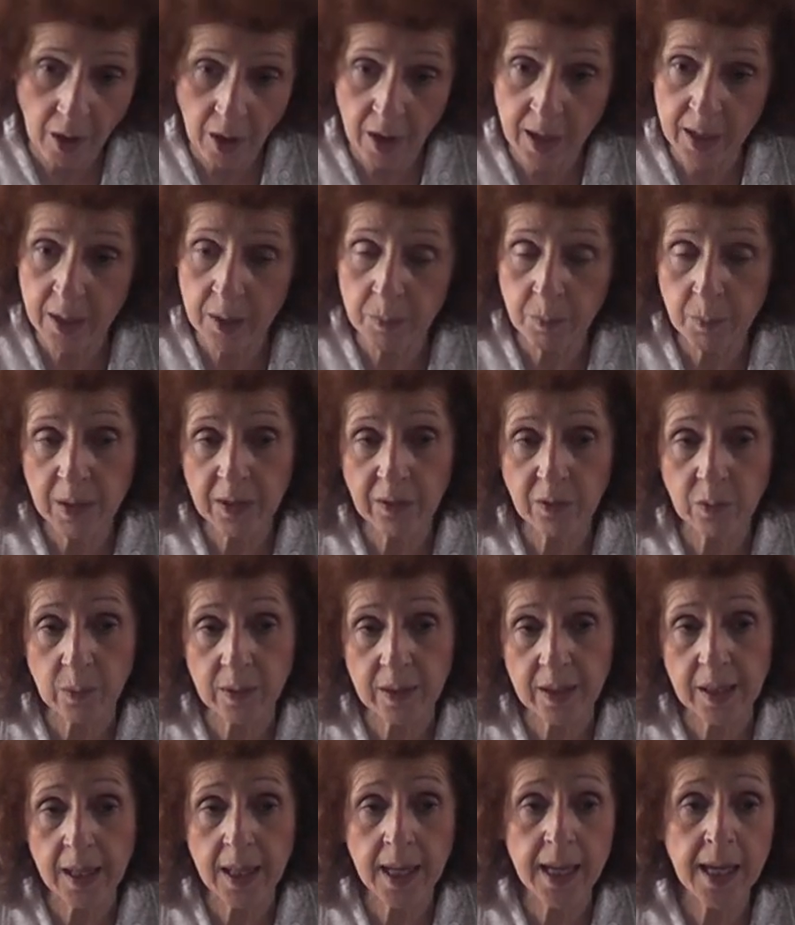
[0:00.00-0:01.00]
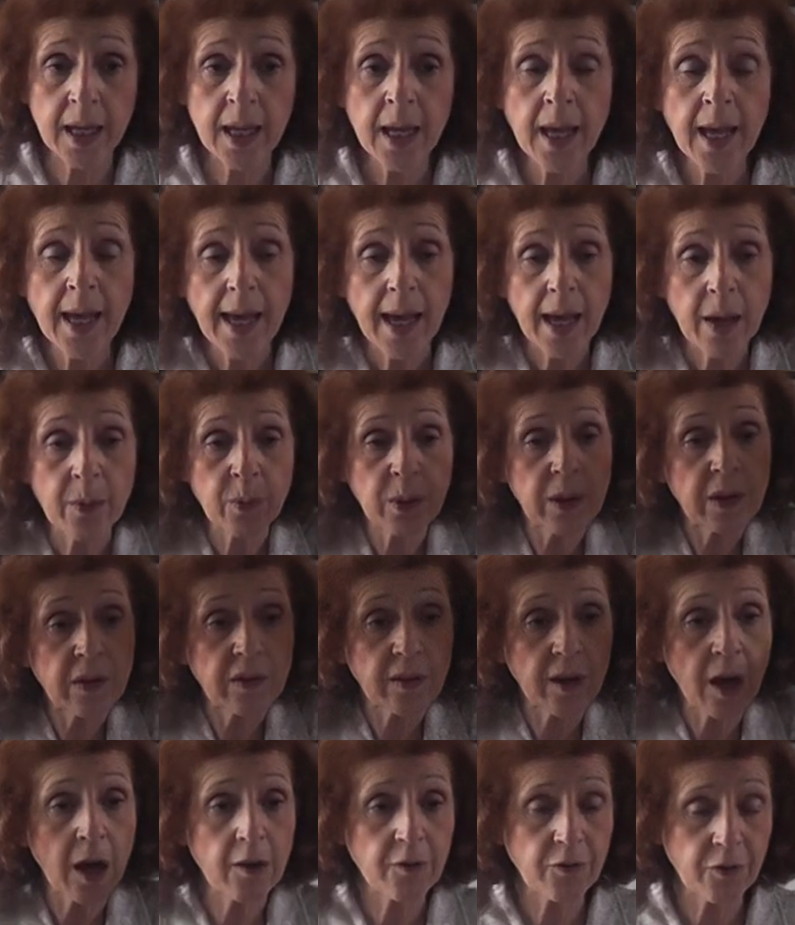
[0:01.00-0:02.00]
iron mixed with clay, and we
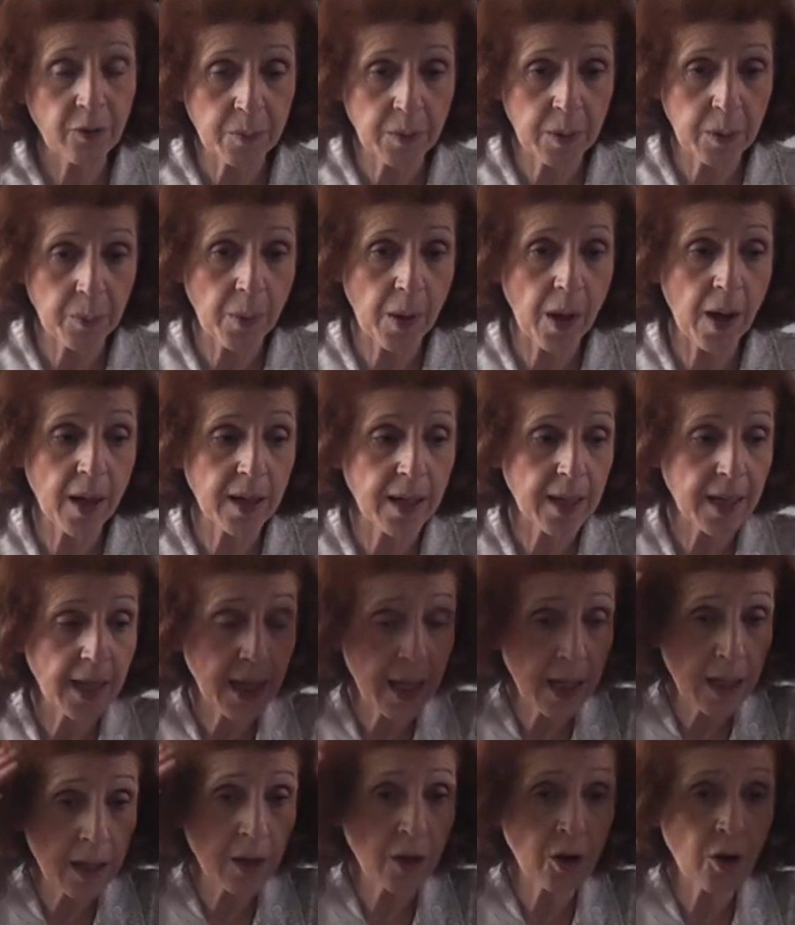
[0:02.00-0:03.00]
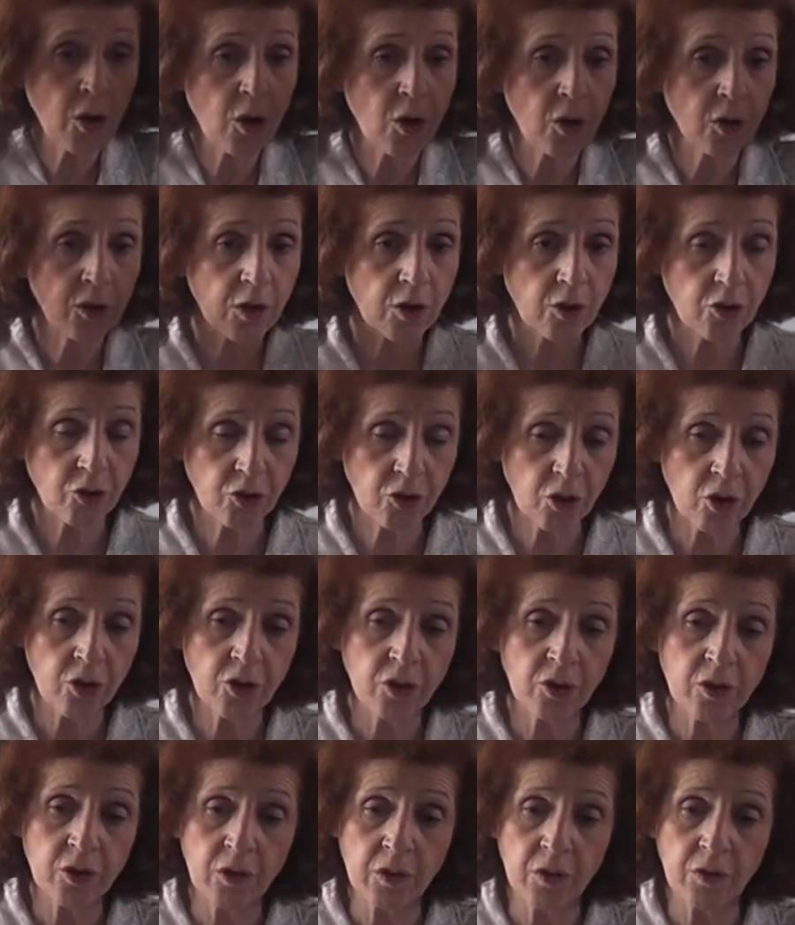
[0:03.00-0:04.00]
saw it from the body. Head of gold, the
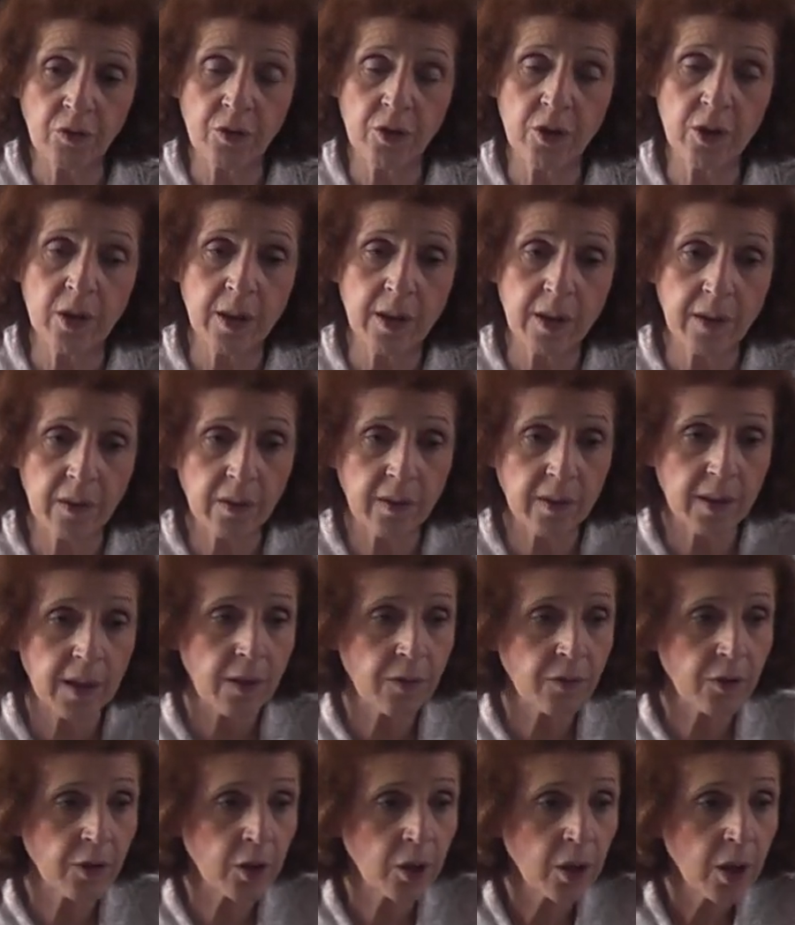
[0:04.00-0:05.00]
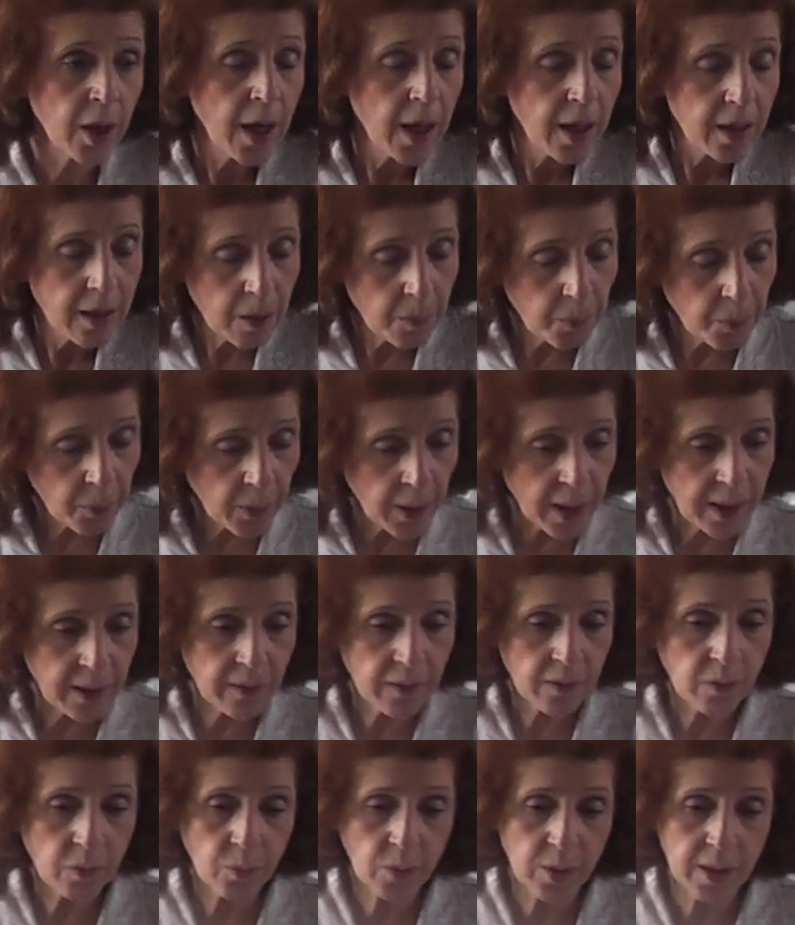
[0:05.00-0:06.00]
shoulders for the silver, the
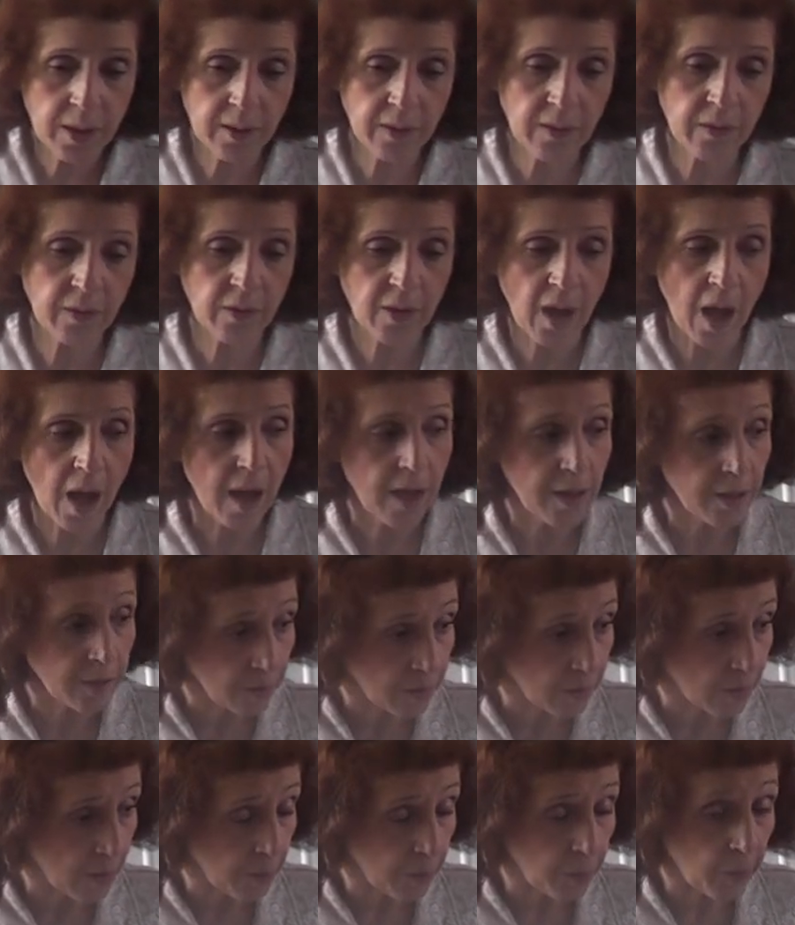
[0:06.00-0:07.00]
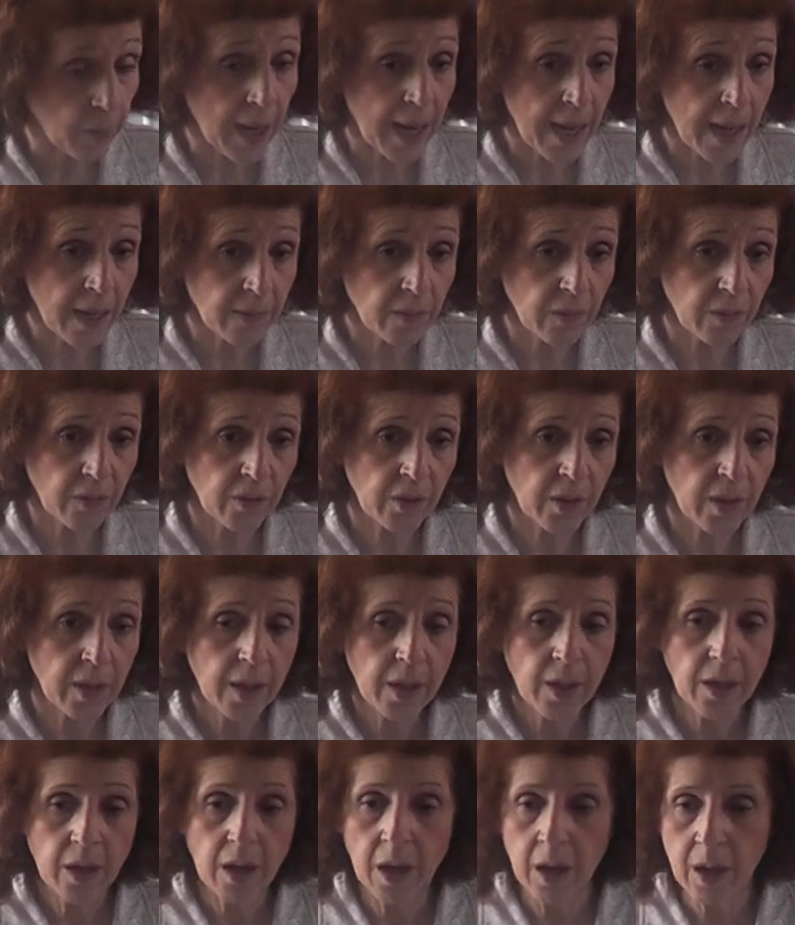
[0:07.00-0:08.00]
breast was uh, the brass,
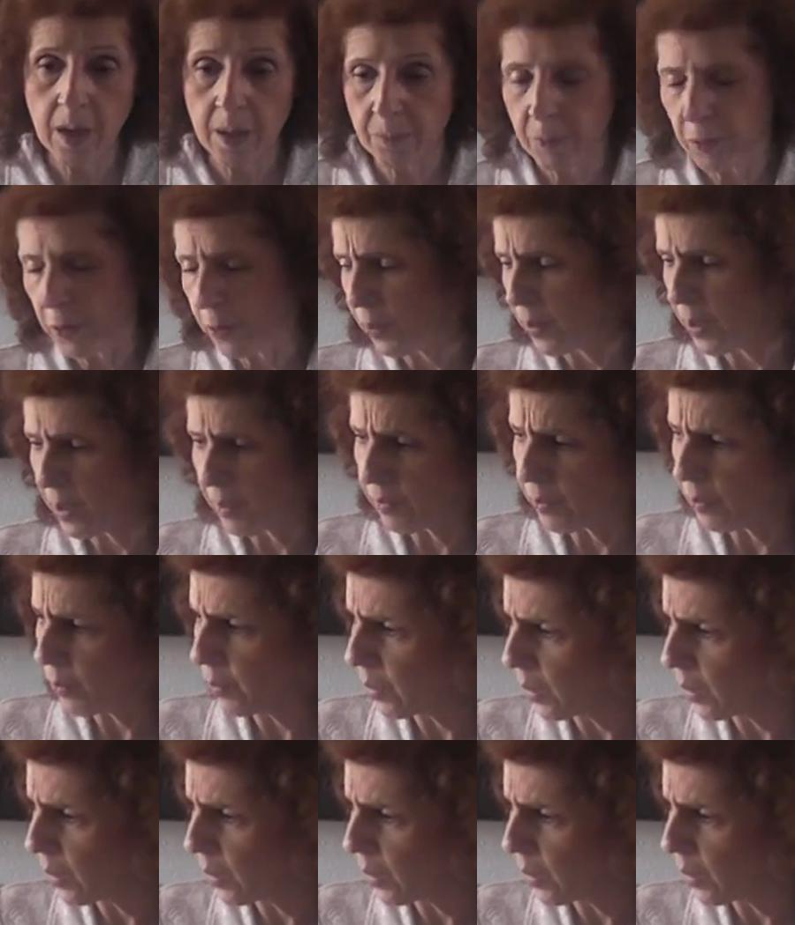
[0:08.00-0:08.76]
um, or whatever